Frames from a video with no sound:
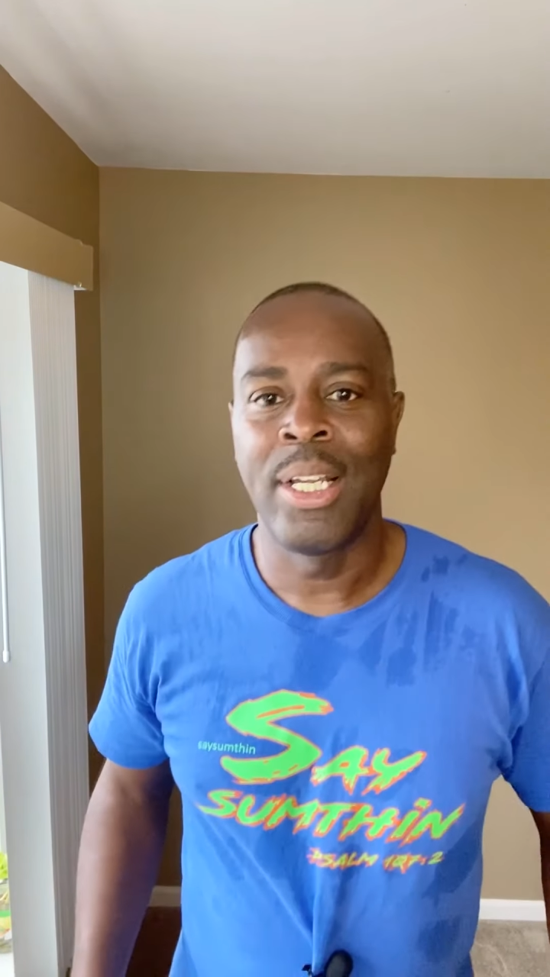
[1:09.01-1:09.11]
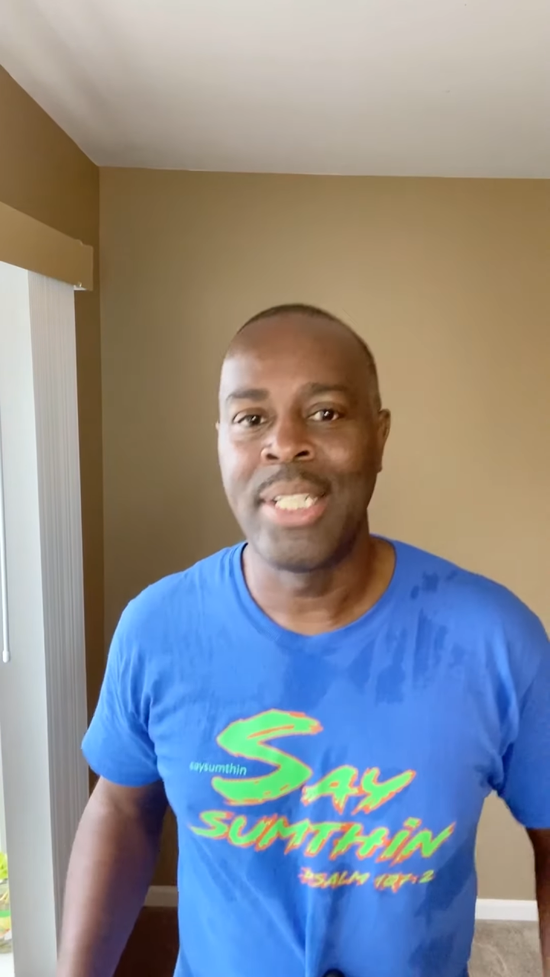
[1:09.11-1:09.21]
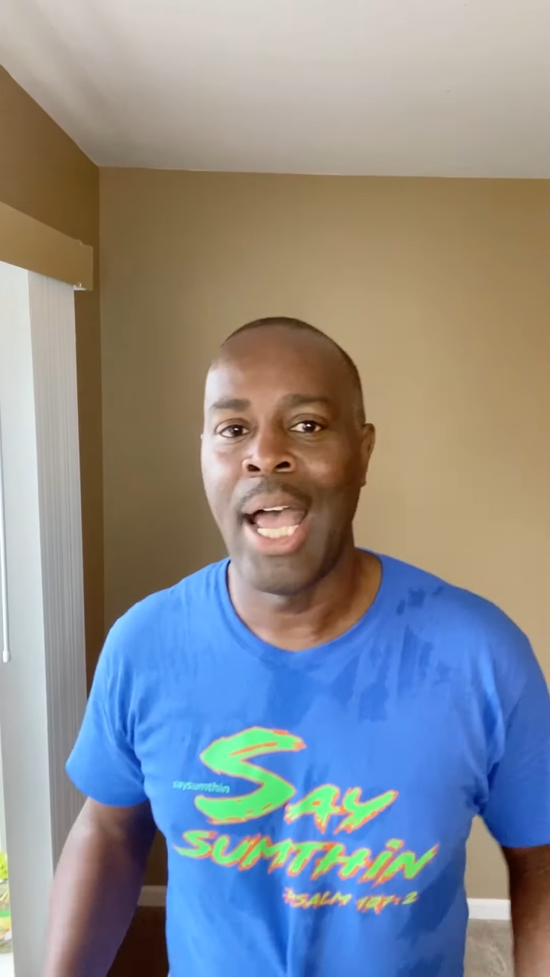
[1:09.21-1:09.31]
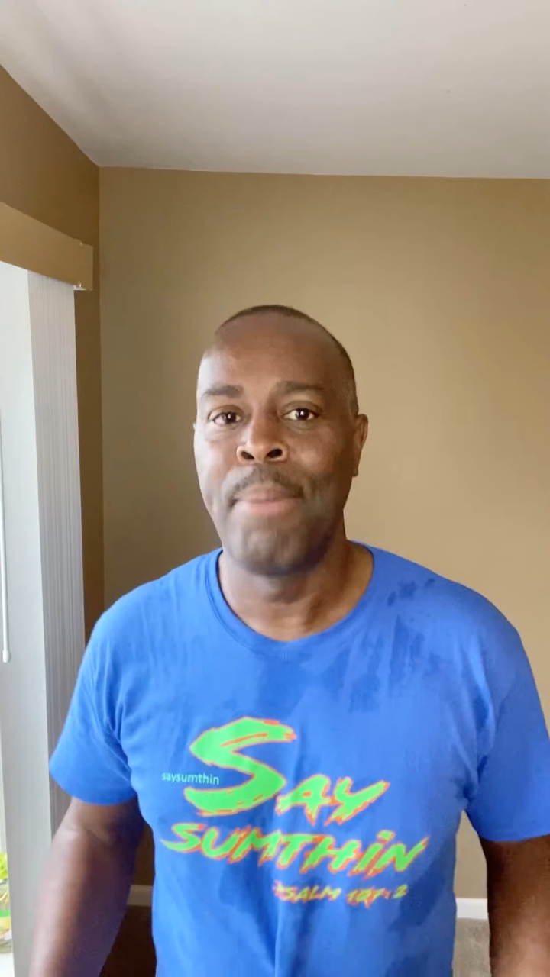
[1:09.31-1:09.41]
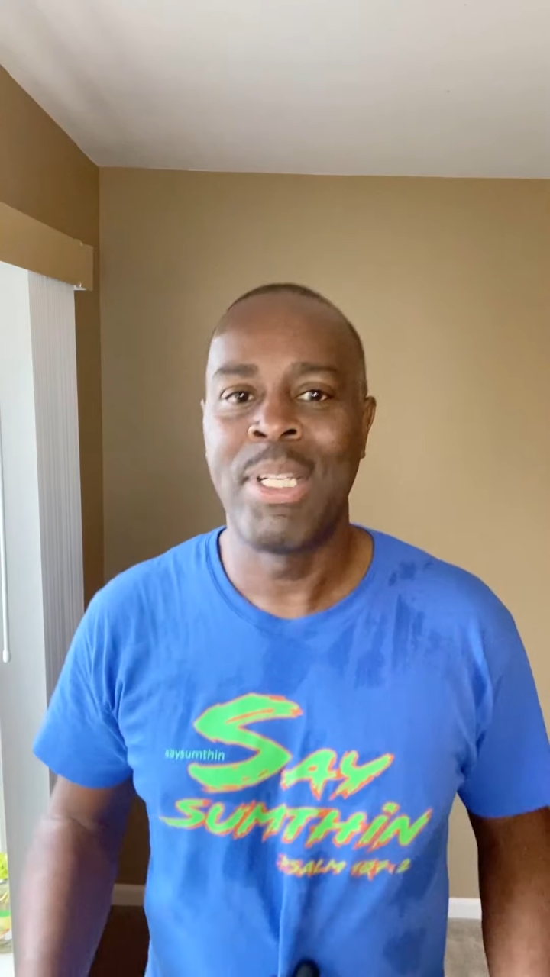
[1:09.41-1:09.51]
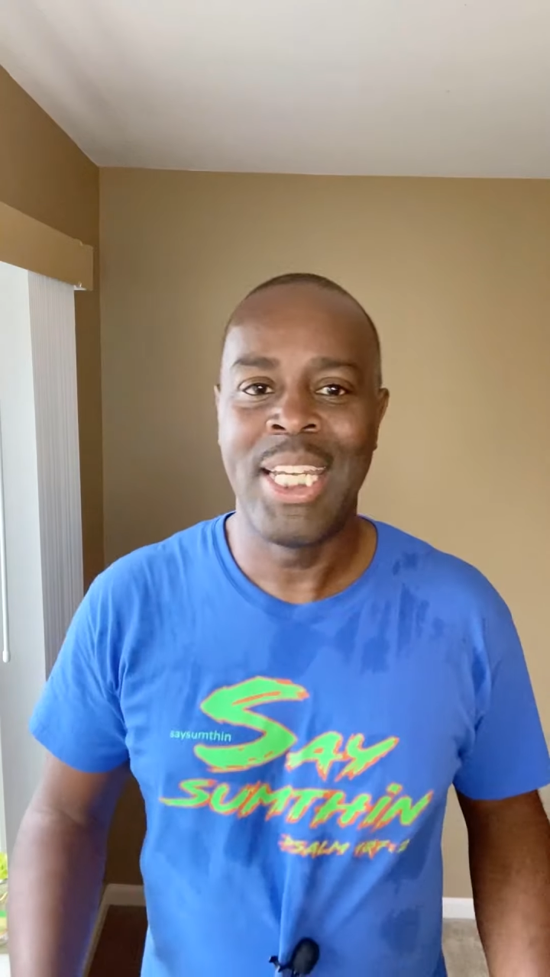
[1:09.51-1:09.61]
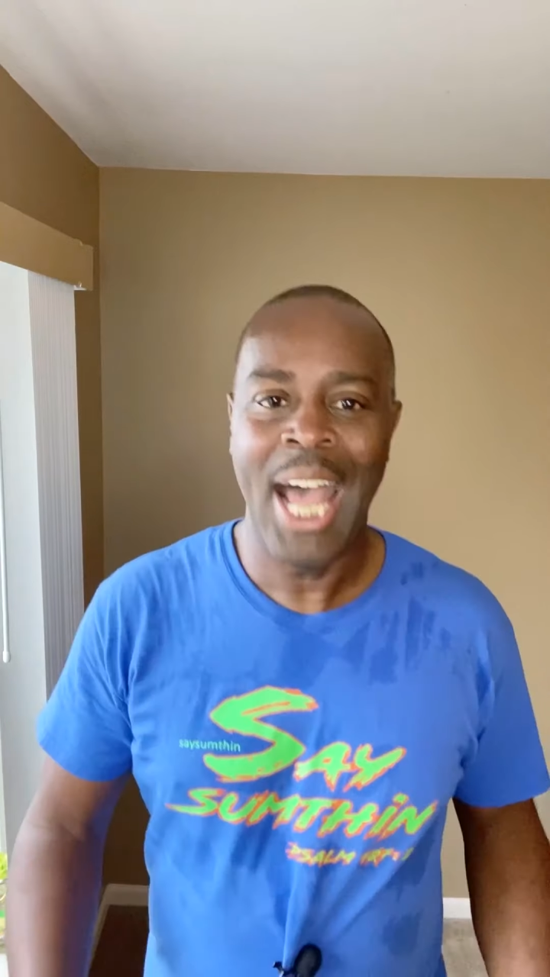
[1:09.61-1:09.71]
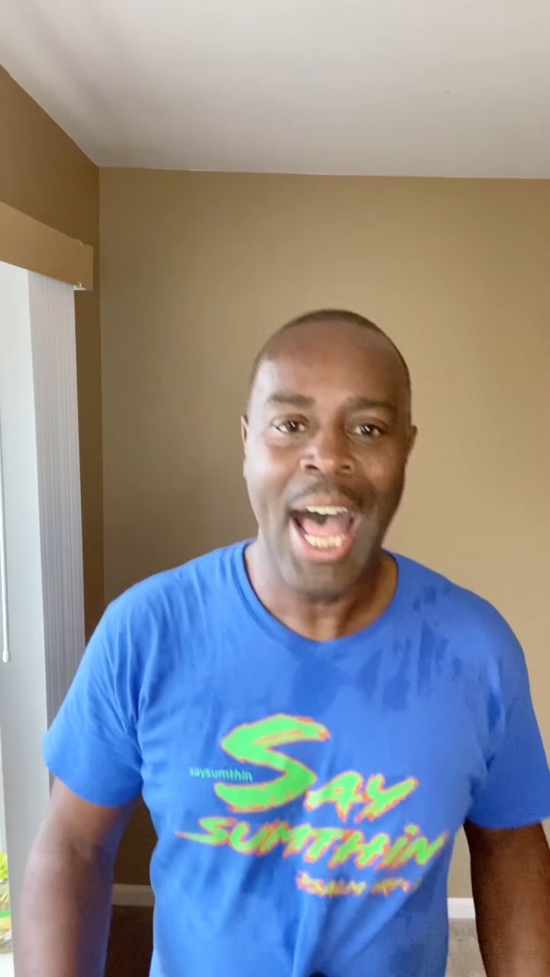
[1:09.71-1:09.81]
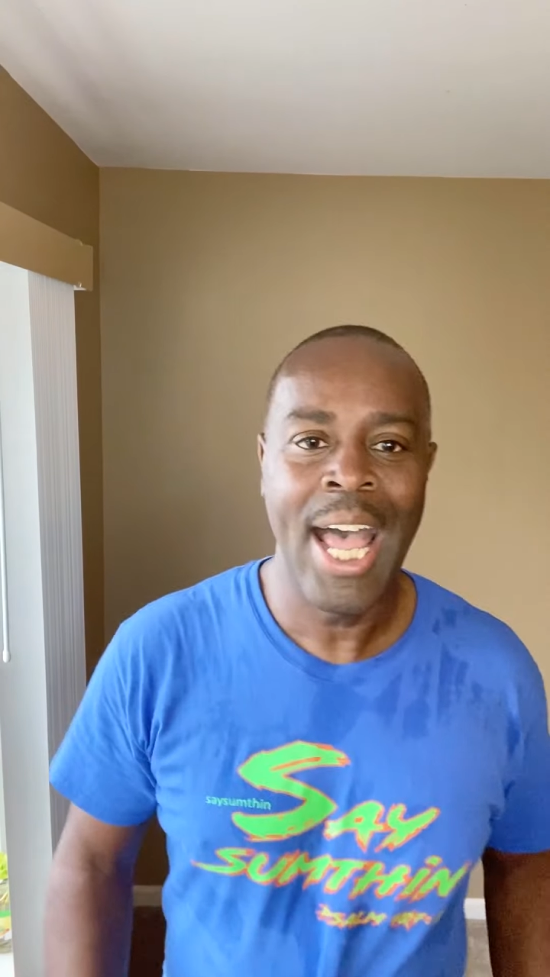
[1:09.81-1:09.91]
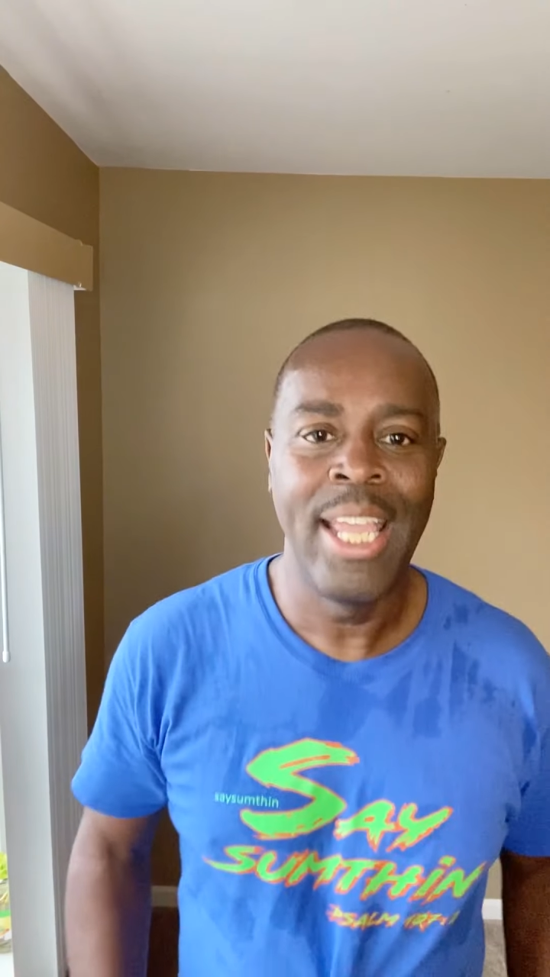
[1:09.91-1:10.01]
a time to
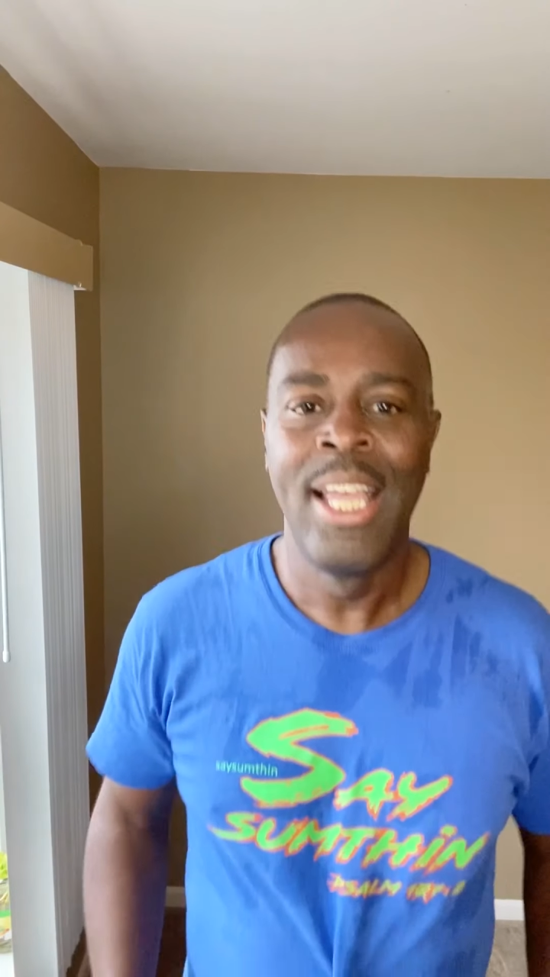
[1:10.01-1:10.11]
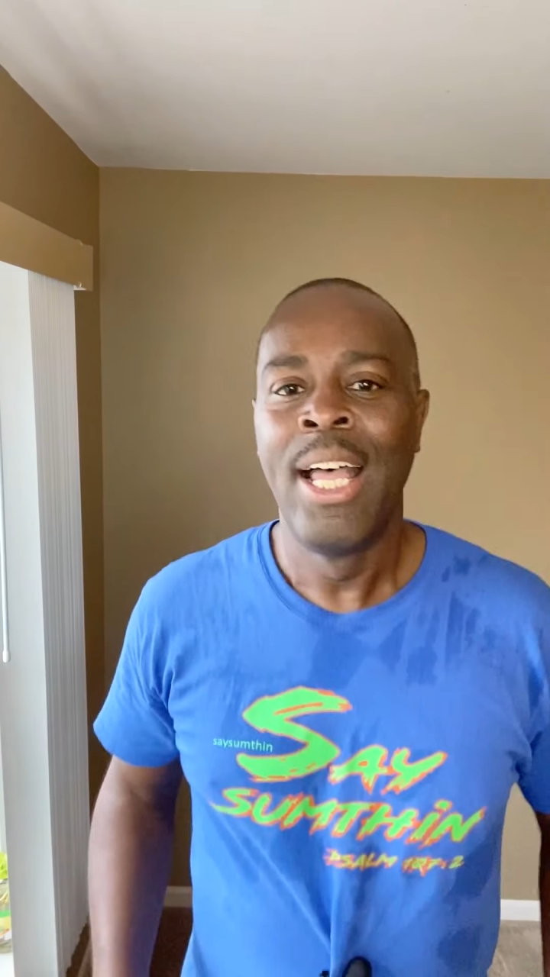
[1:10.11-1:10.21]
die,